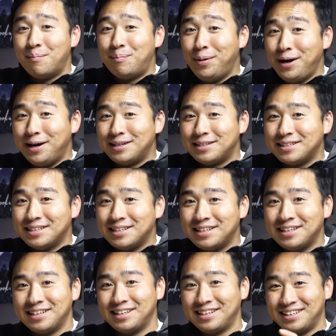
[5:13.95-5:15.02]
But
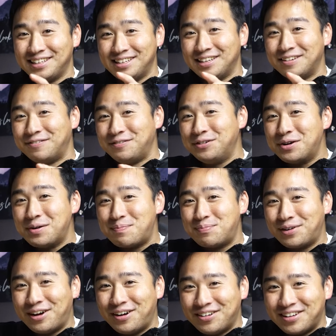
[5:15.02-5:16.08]
if you're
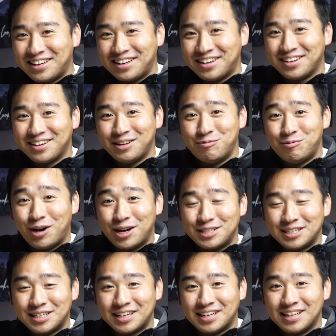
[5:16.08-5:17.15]
Browning and
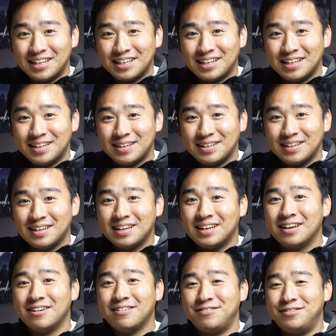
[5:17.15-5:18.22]
watching,
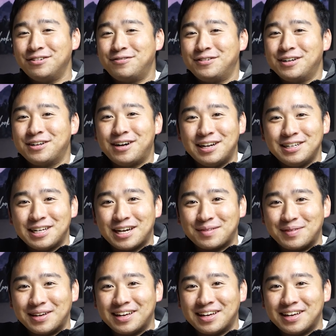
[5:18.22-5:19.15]
feel free to contact